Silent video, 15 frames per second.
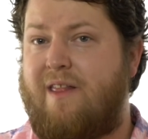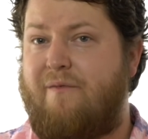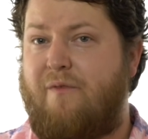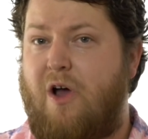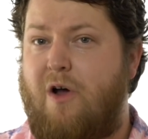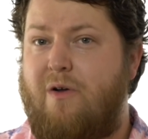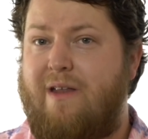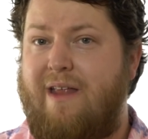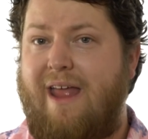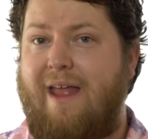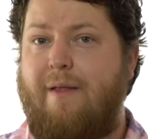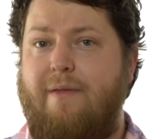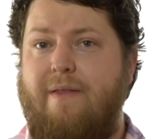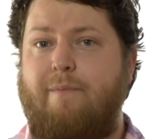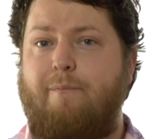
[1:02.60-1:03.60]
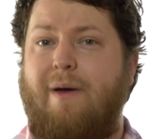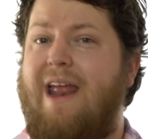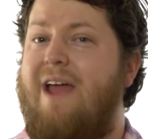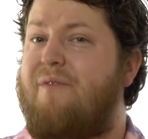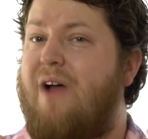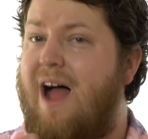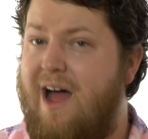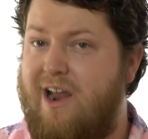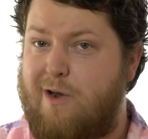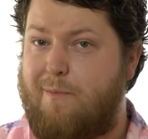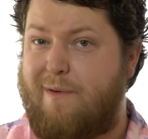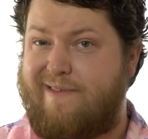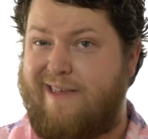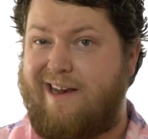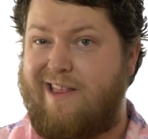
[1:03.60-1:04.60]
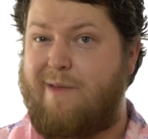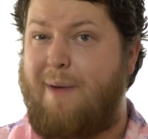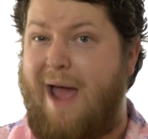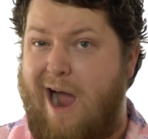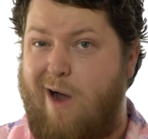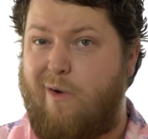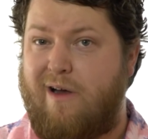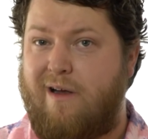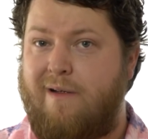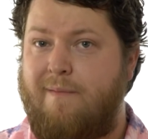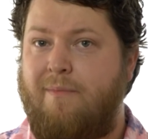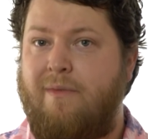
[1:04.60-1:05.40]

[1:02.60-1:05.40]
of the vote, but have 100% of the power.